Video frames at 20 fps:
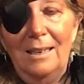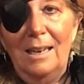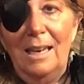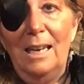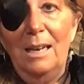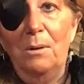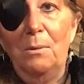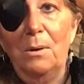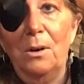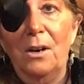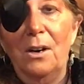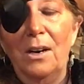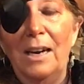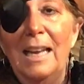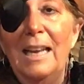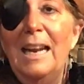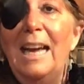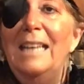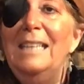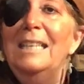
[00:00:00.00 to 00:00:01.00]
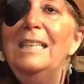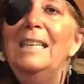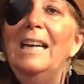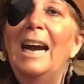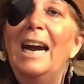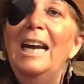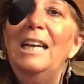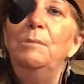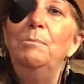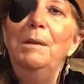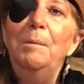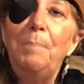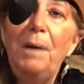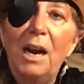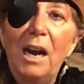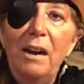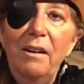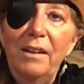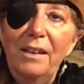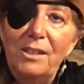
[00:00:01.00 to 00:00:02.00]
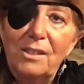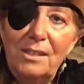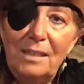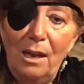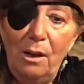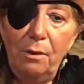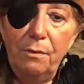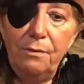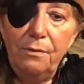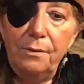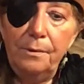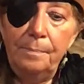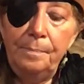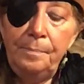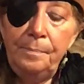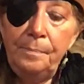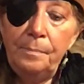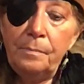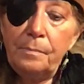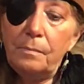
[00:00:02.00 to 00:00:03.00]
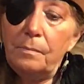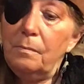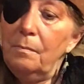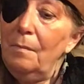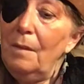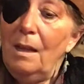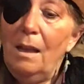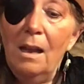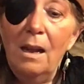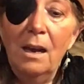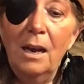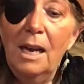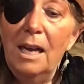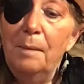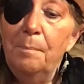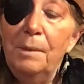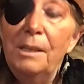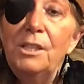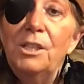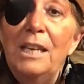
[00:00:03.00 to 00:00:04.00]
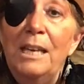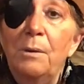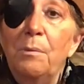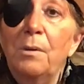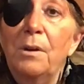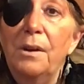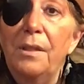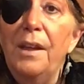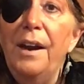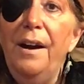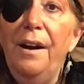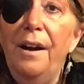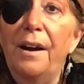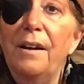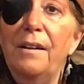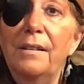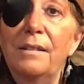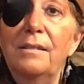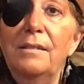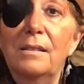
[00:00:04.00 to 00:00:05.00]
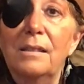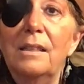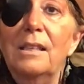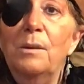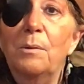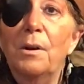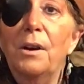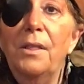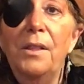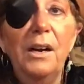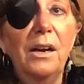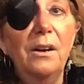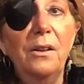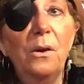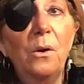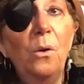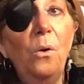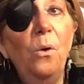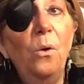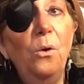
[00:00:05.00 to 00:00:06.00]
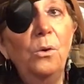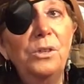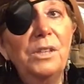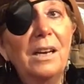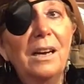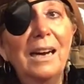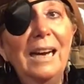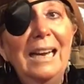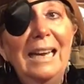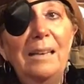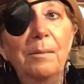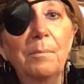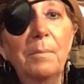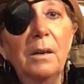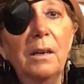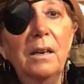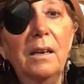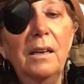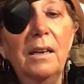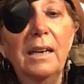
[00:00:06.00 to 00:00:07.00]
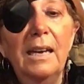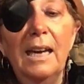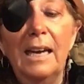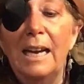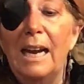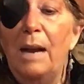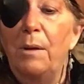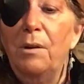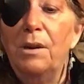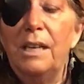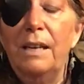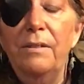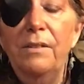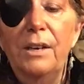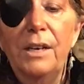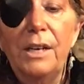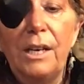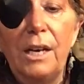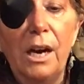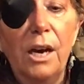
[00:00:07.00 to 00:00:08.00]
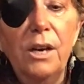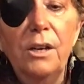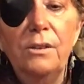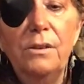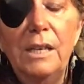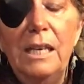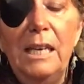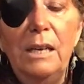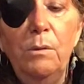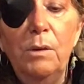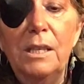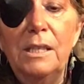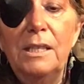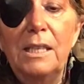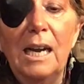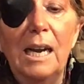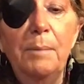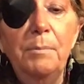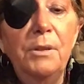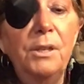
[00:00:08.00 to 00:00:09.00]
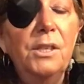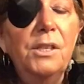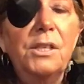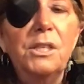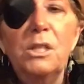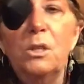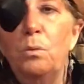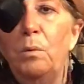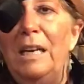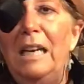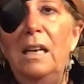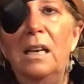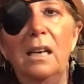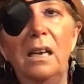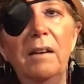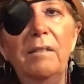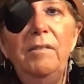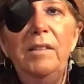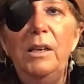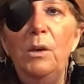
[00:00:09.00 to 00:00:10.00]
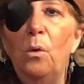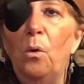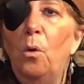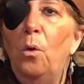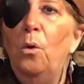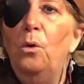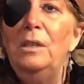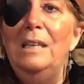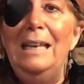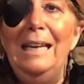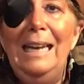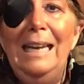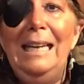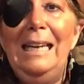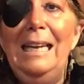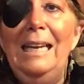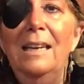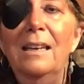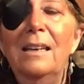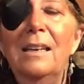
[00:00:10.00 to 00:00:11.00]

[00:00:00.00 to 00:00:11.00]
And I denied my pirate self. But it were there. It were there the whole time. And I were given a card reading one time to this sweet, lovely old lady.